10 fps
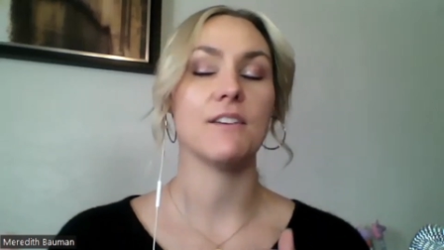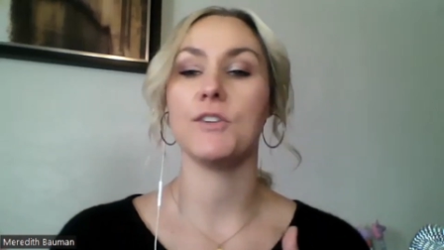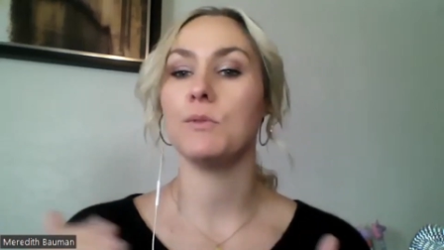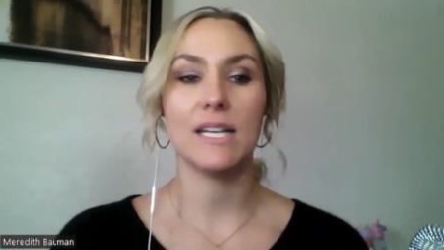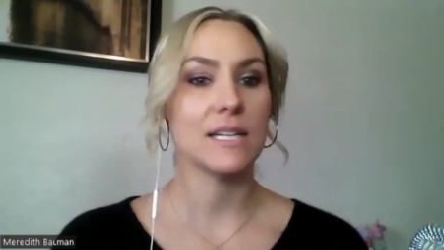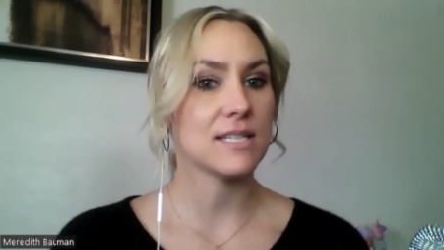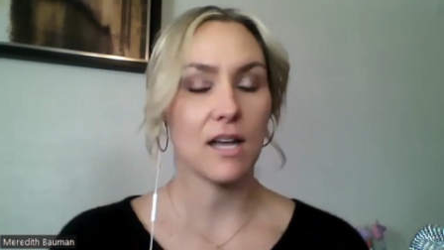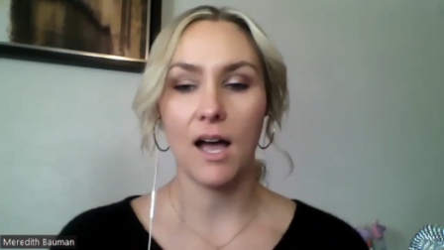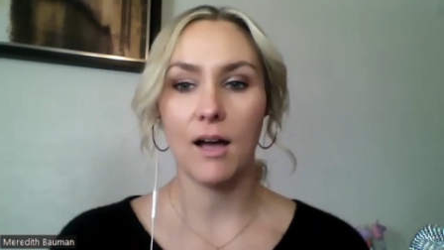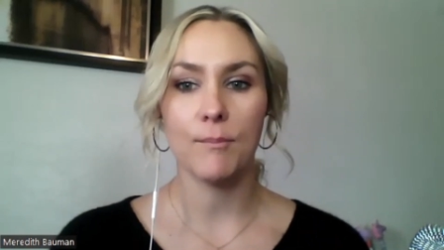If you needed to
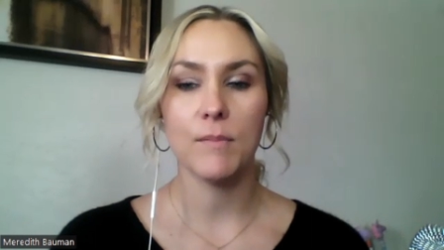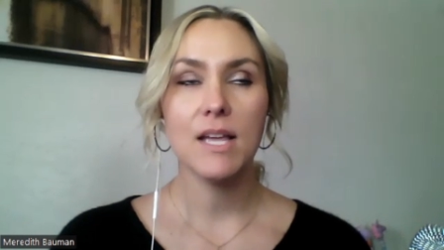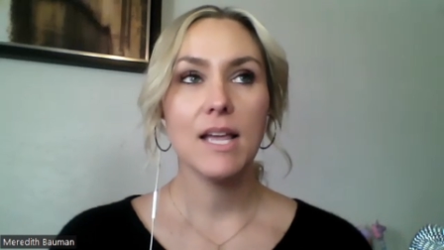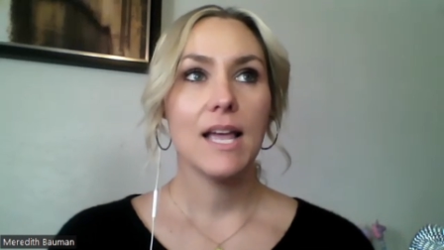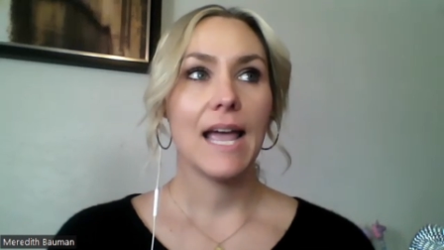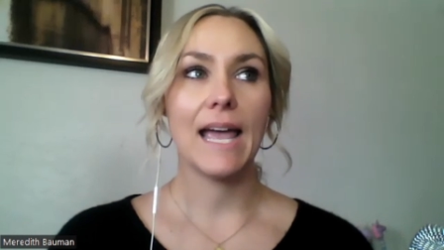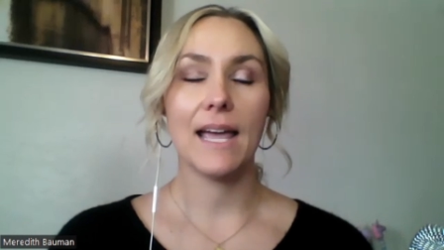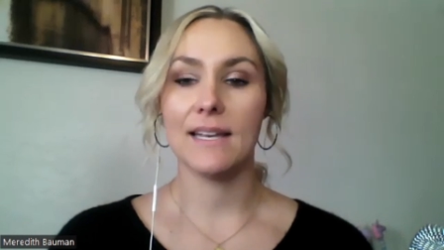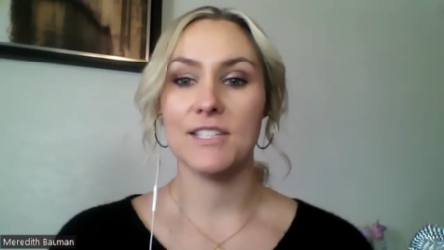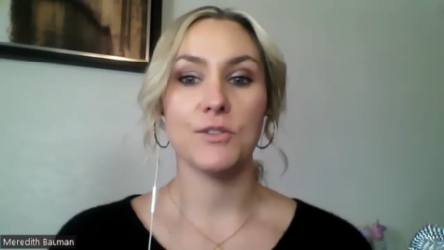come
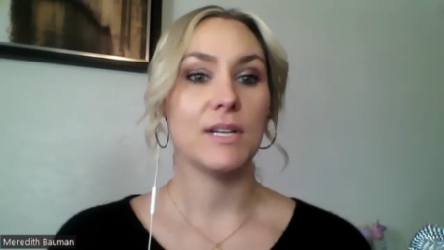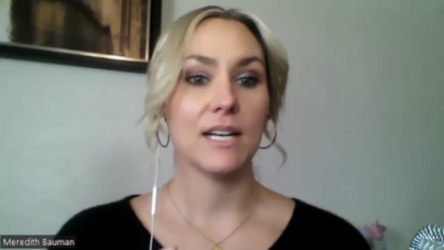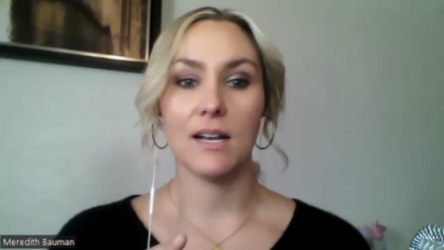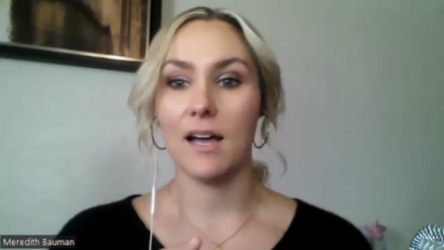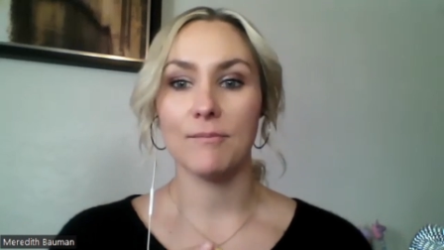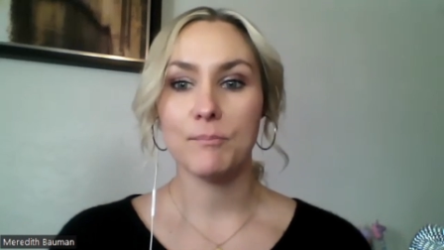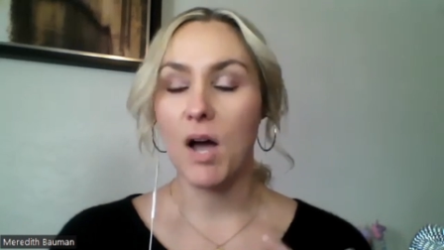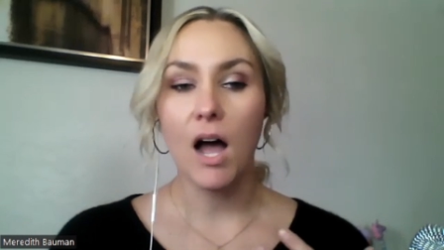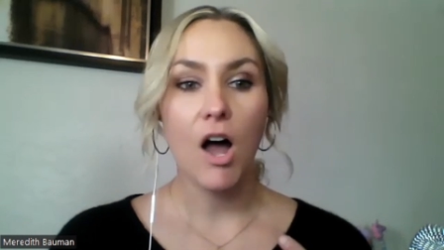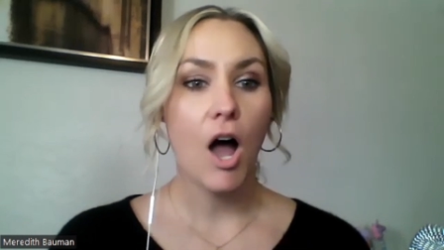and you needed a,
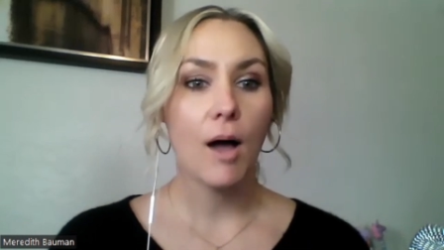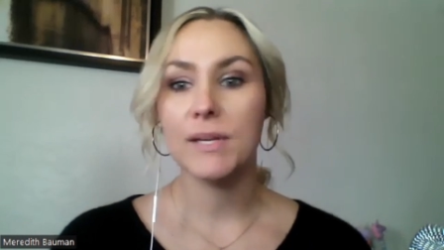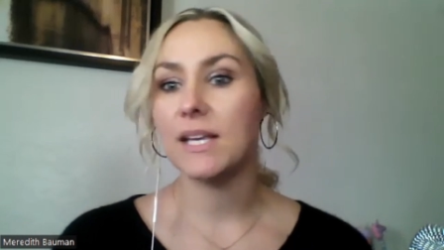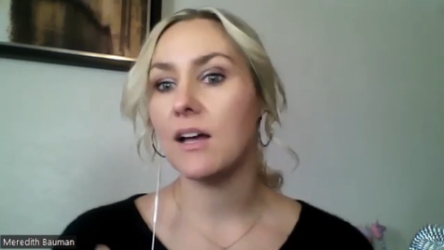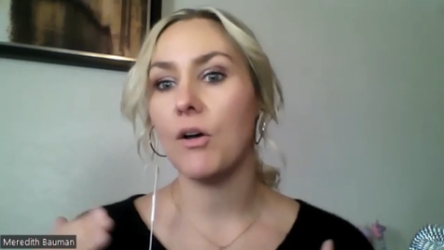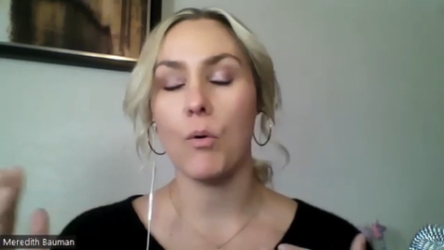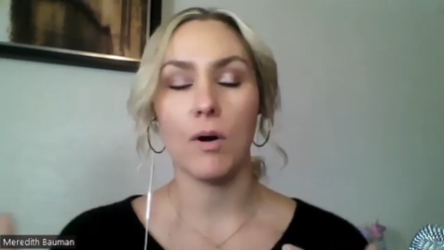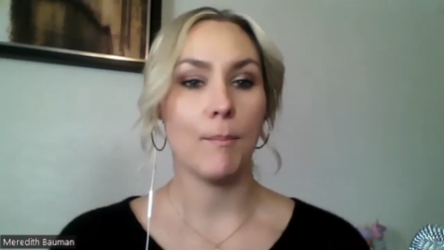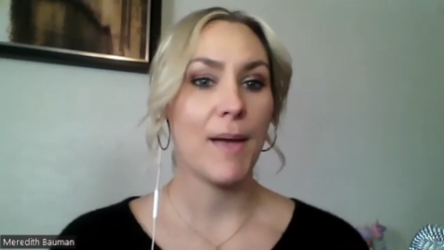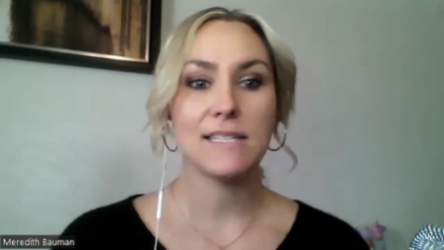a hot meal
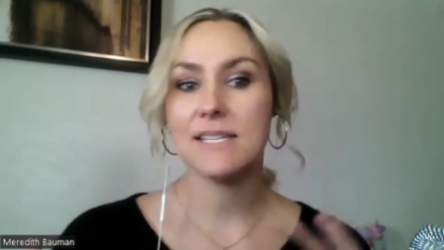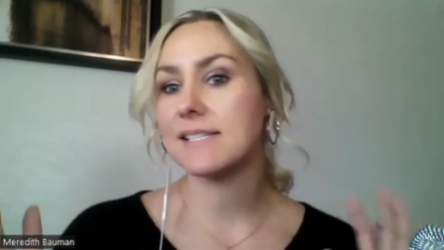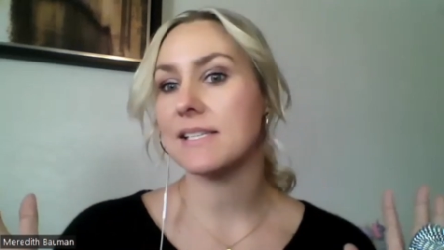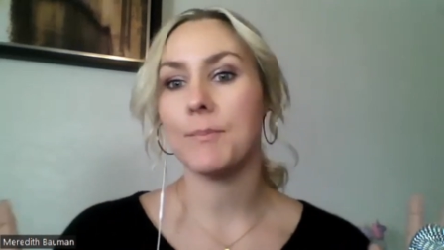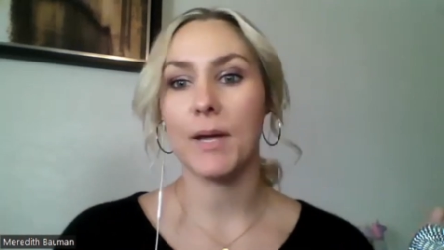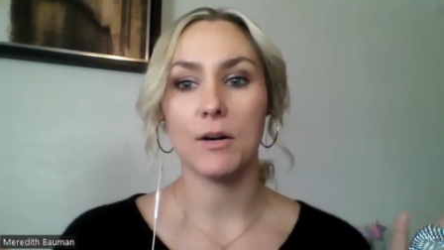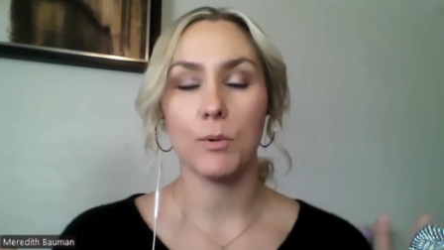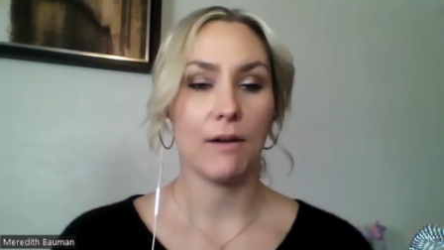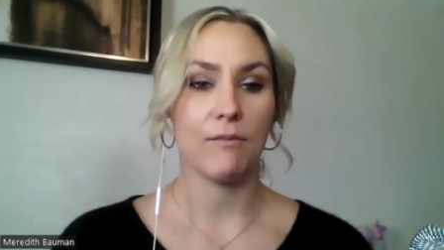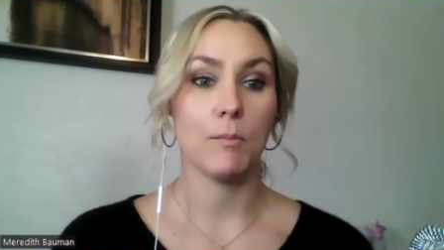or a bed to sleep in or
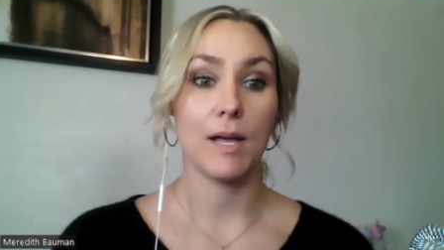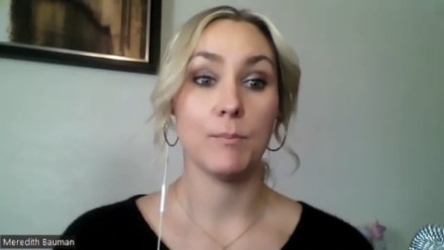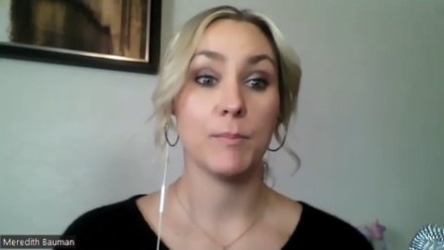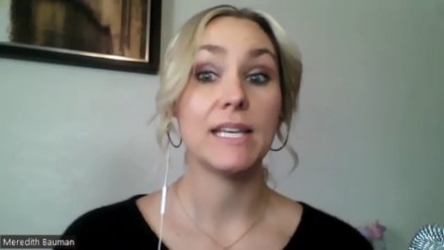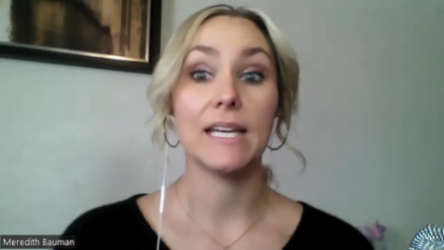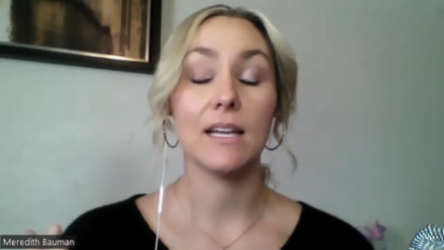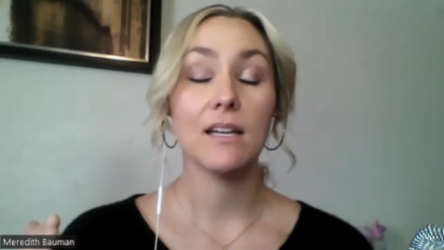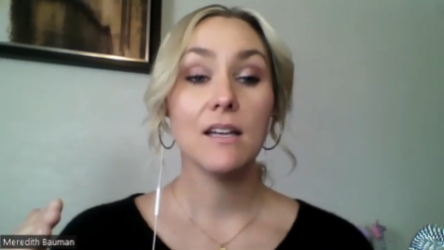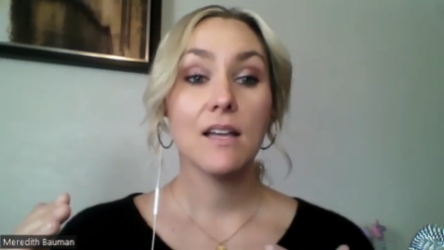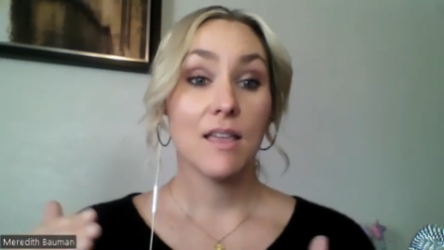whatever it might
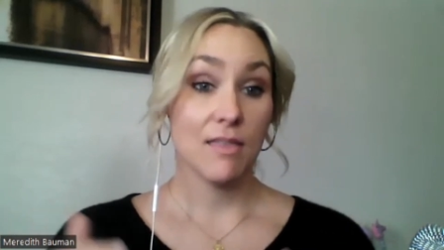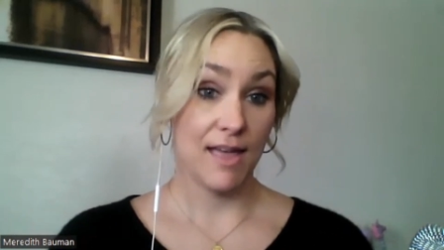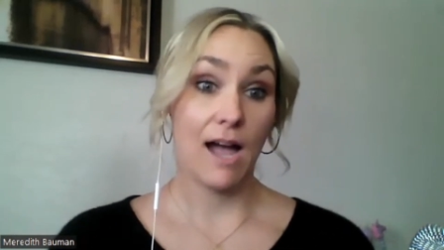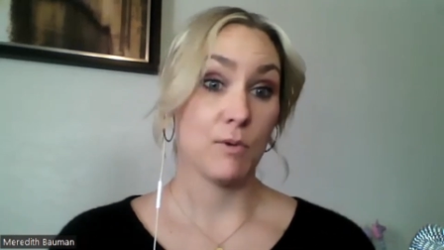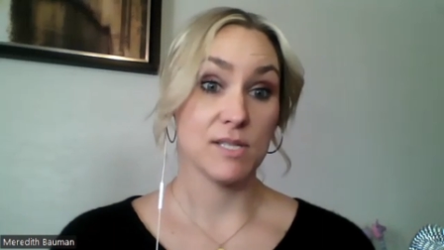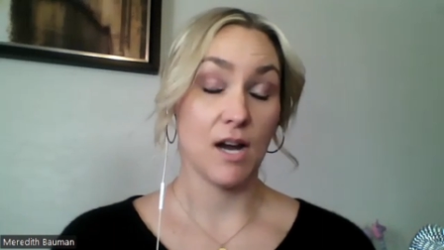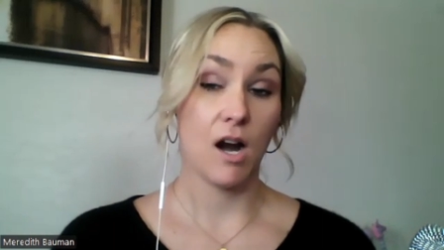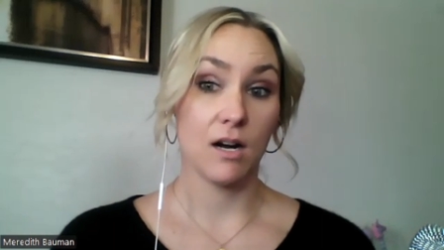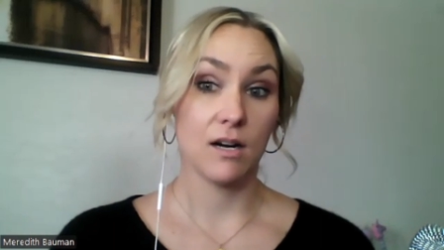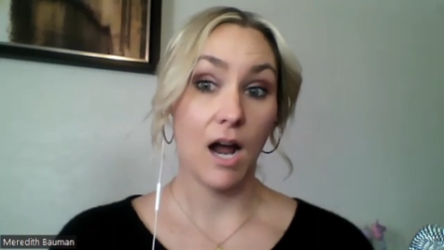be, that was
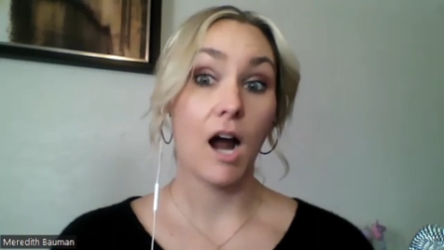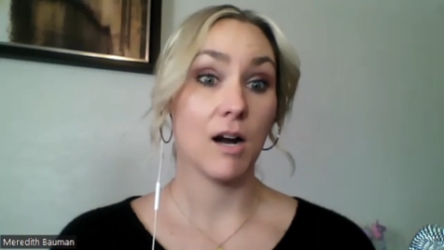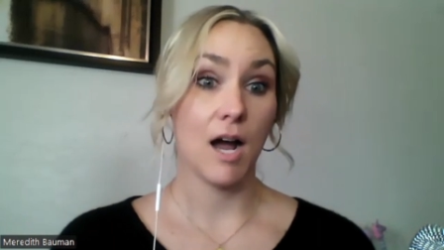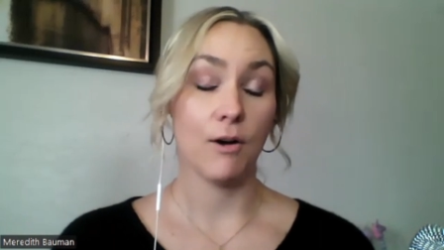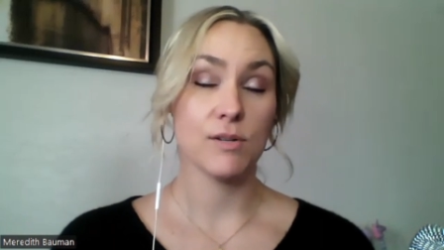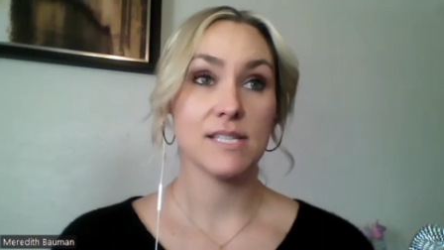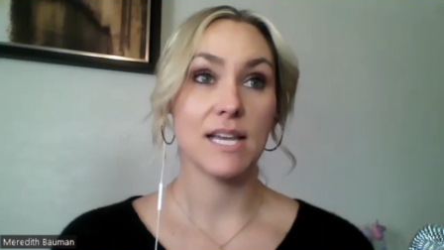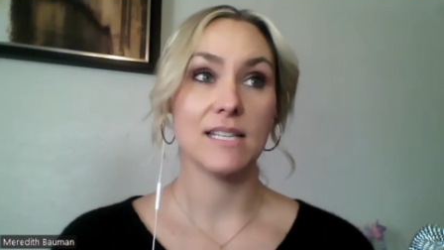our our house.